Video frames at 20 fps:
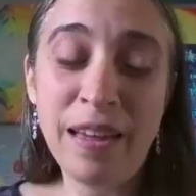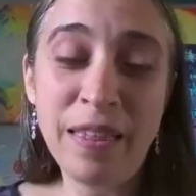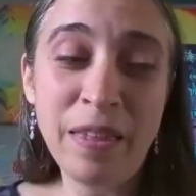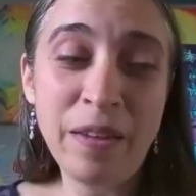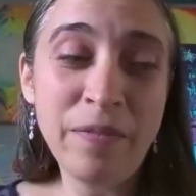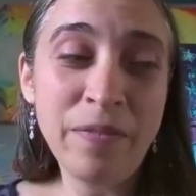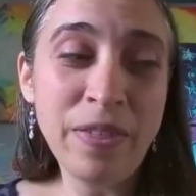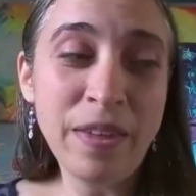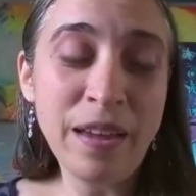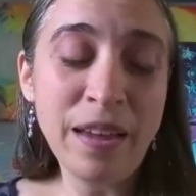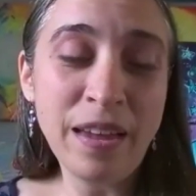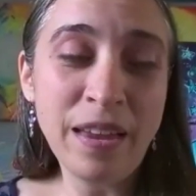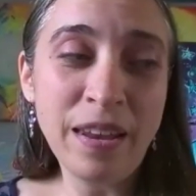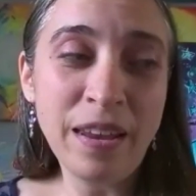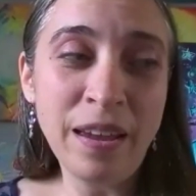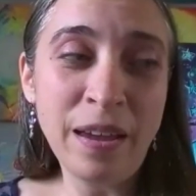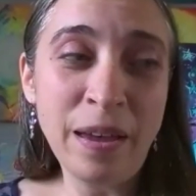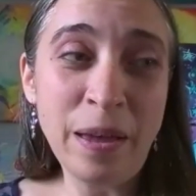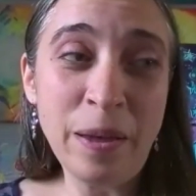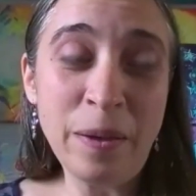I love
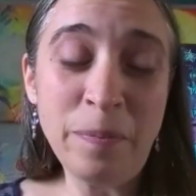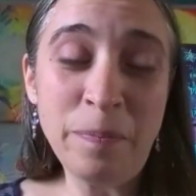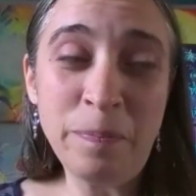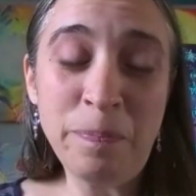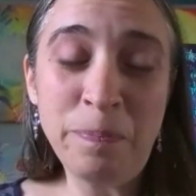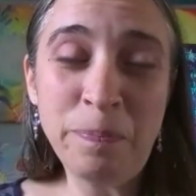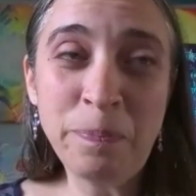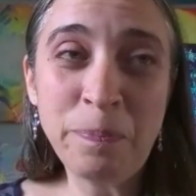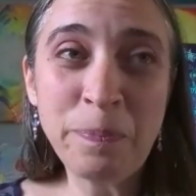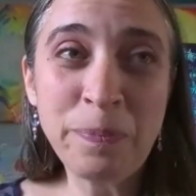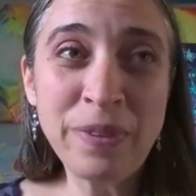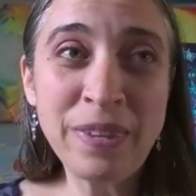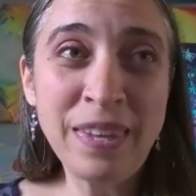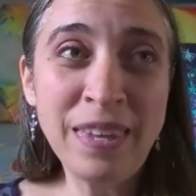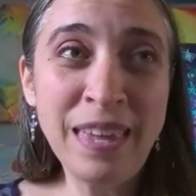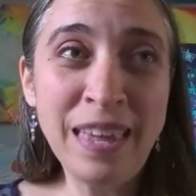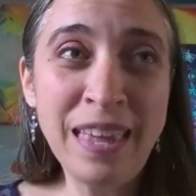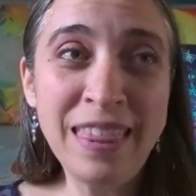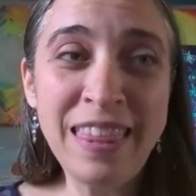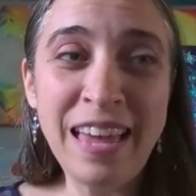that.
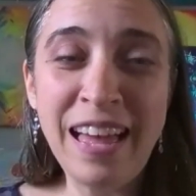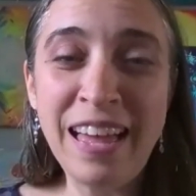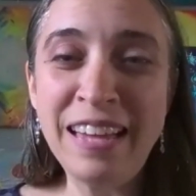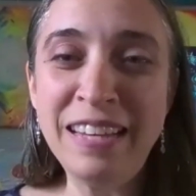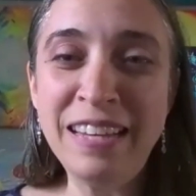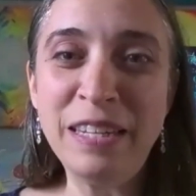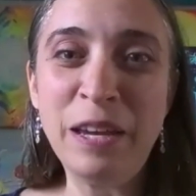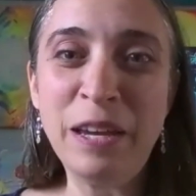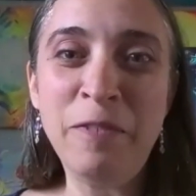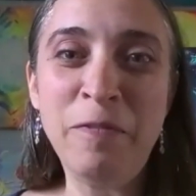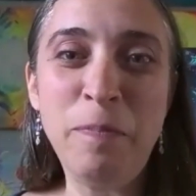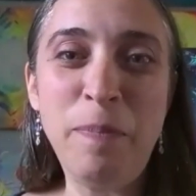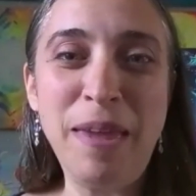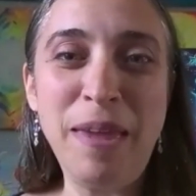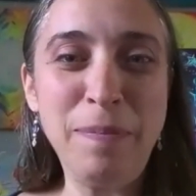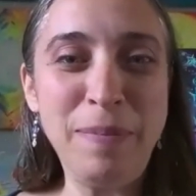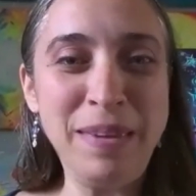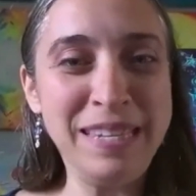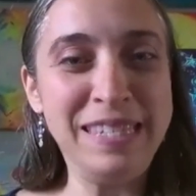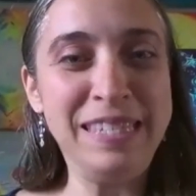That idea of
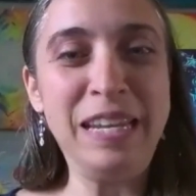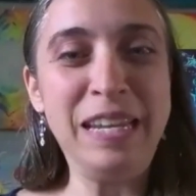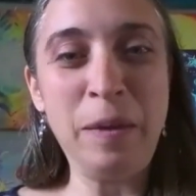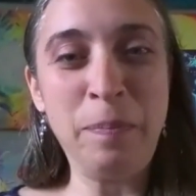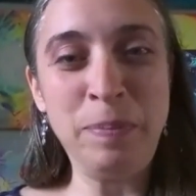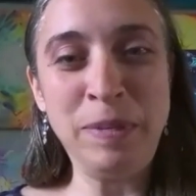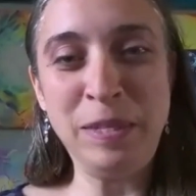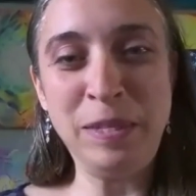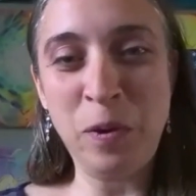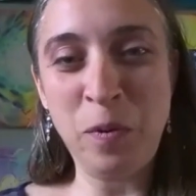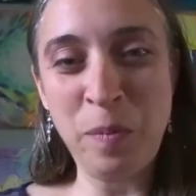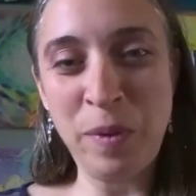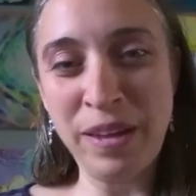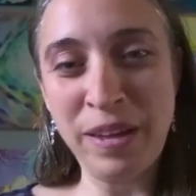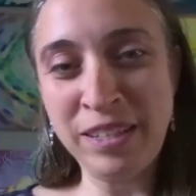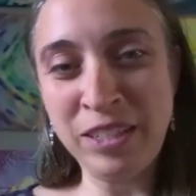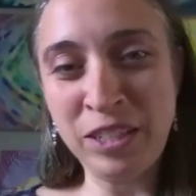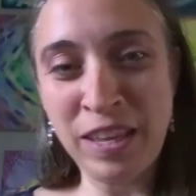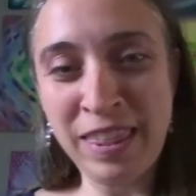baby steps so much.